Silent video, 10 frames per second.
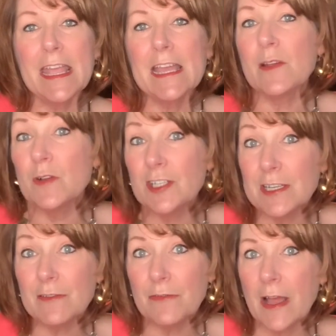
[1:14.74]
and I want you
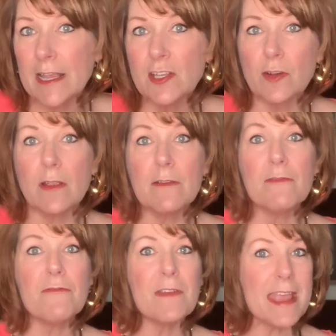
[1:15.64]
to find your
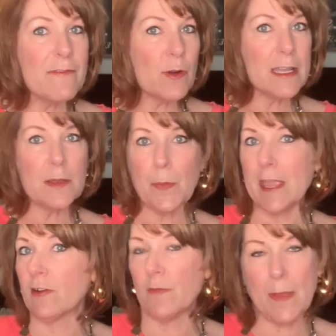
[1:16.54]
favorite
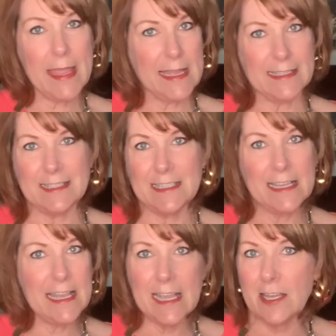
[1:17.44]
pair of pants
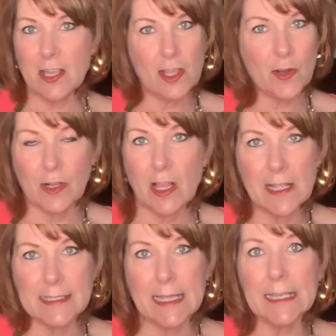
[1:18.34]
in your
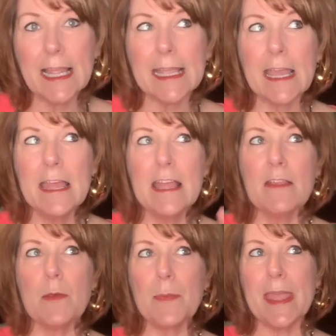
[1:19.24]
closet, like
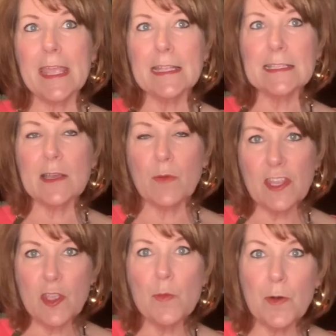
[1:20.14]
the pants that
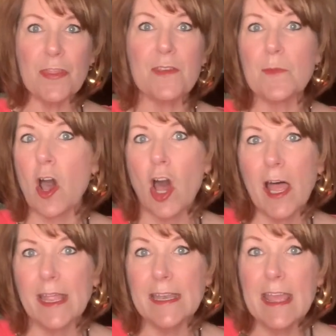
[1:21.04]
when you put them
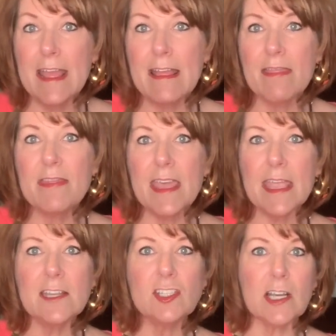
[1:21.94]
on,
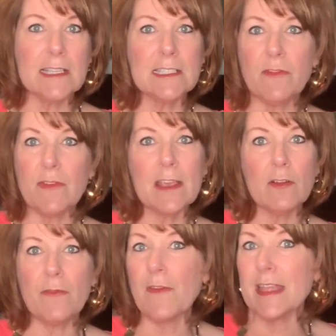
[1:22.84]
they just
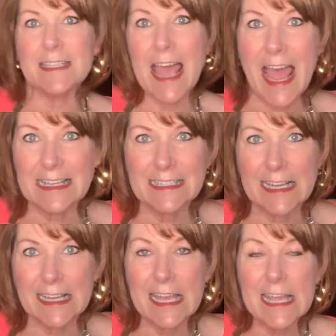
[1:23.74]
feel
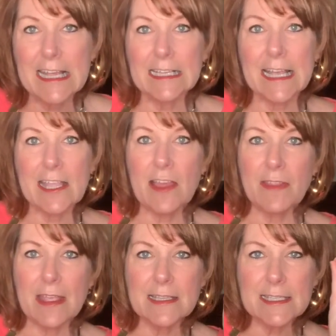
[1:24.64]
fantastic. Like
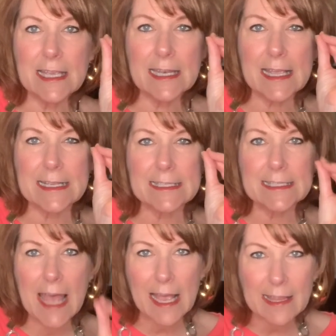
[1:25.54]
they sit
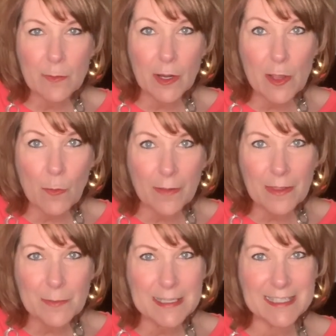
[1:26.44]
exactly where you want
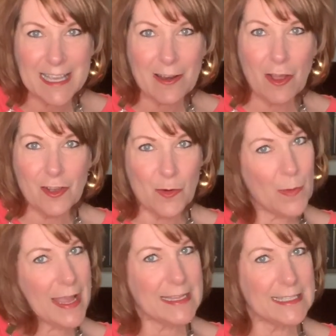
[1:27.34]
them to sit on your
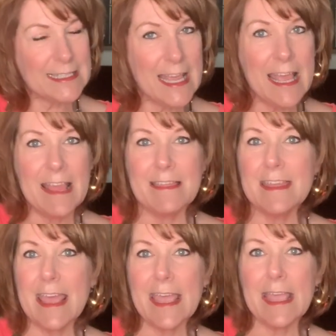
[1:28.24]
waist.
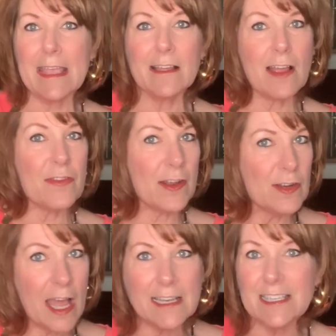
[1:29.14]
They're
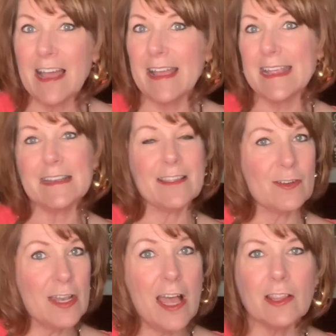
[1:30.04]
not tight,
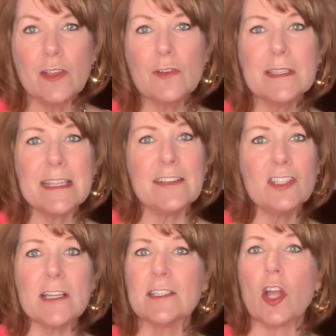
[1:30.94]
they're not loose, they
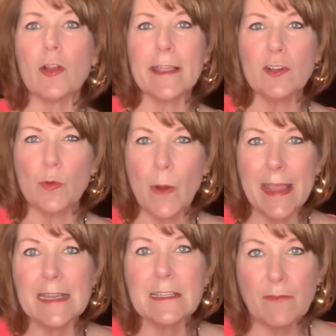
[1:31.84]
just are a
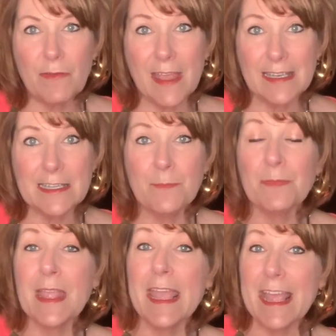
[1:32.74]
great fit.
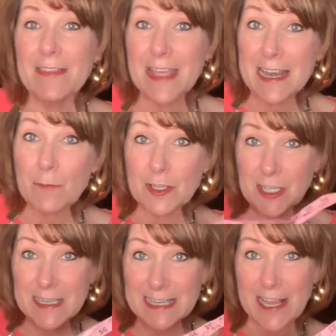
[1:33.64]
And then I
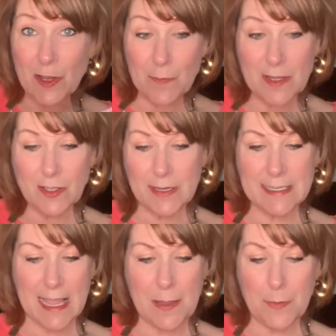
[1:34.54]
want you to take your measuring
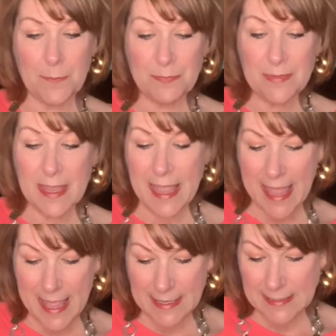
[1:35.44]
tape
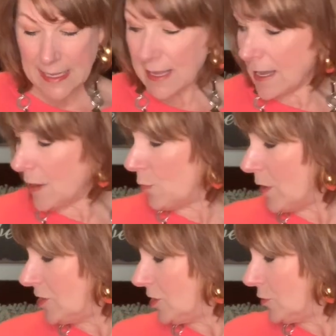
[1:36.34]
and I
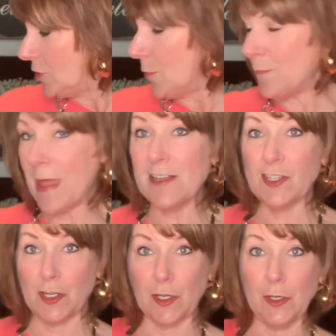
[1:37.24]
want you to
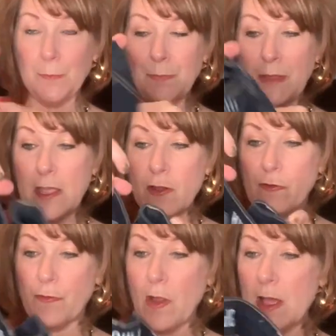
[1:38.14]
measure
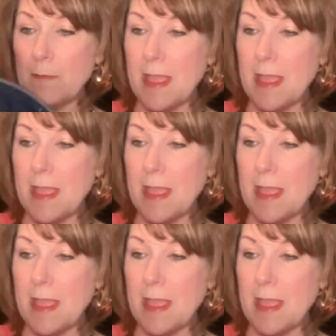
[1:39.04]
from